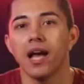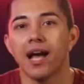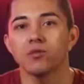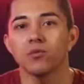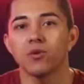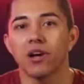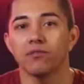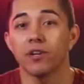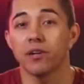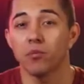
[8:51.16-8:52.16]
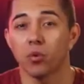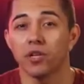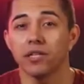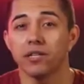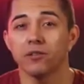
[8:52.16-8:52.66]
As we'll cover in more
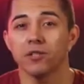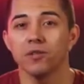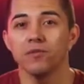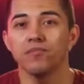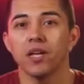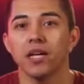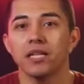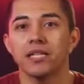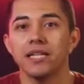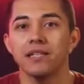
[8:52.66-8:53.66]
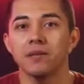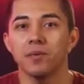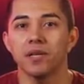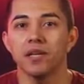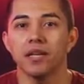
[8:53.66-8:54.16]
detail soon,
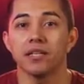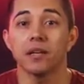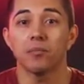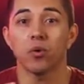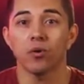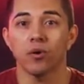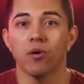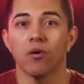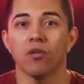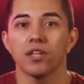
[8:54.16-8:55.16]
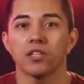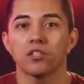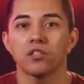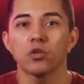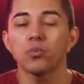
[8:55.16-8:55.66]
TCP is a protocol that's
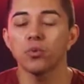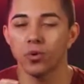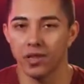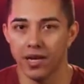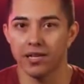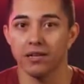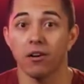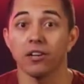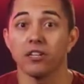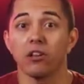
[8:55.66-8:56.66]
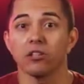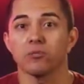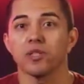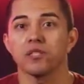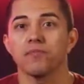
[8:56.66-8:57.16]
super reliant on
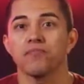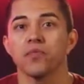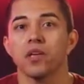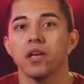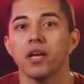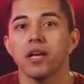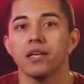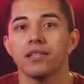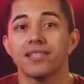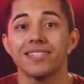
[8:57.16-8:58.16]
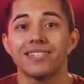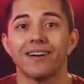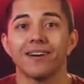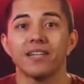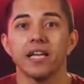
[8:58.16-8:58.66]
acknowledgements. This is
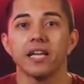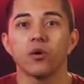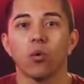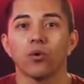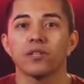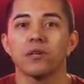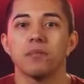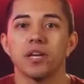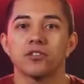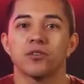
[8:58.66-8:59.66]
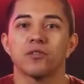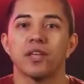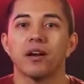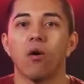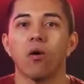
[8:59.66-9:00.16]
done in order to make sure
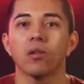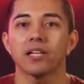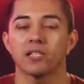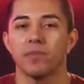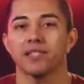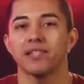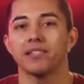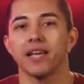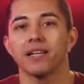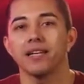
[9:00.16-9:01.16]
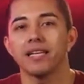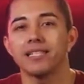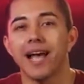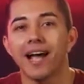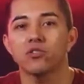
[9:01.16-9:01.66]
that all expected data
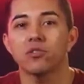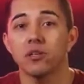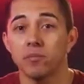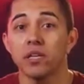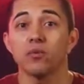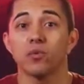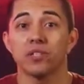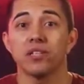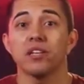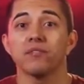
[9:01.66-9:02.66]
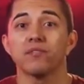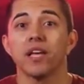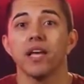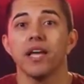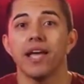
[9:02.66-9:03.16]
is actually being received
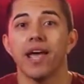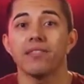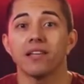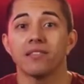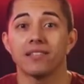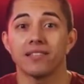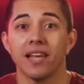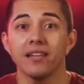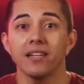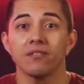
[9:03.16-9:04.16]
and that the sending